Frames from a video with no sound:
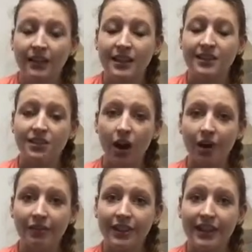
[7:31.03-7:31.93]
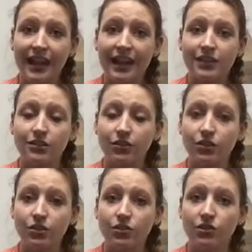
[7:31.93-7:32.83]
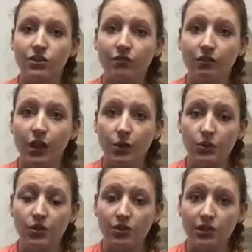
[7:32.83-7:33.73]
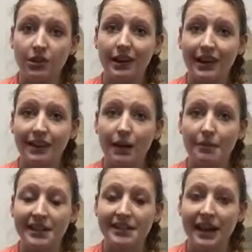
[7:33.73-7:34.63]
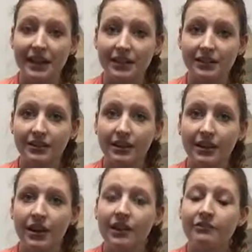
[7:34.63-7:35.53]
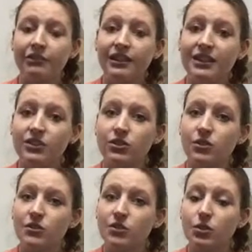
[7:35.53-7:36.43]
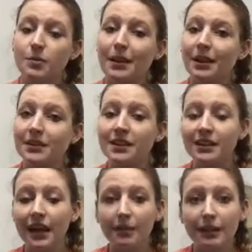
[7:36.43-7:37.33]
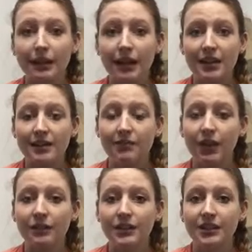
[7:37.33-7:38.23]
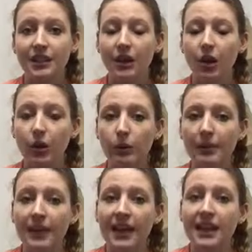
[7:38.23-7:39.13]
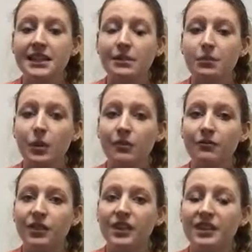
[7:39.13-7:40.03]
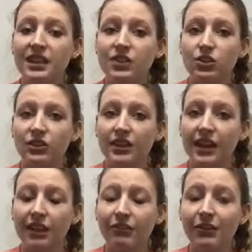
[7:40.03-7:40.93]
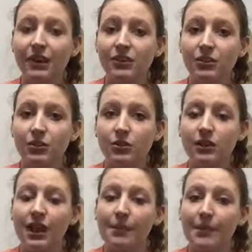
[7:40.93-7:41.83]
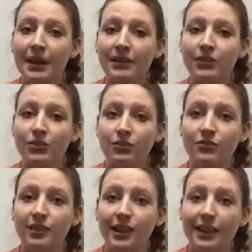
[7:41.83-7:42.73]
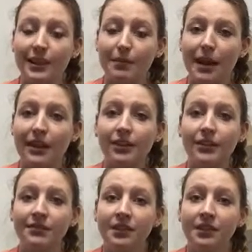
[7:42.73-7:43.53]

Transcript: This is often the case for students of low socioeconomic status. For these students whose parents cannot be as involved as they hope, it's important for the teacher to care for that student and make the student feel like they matter.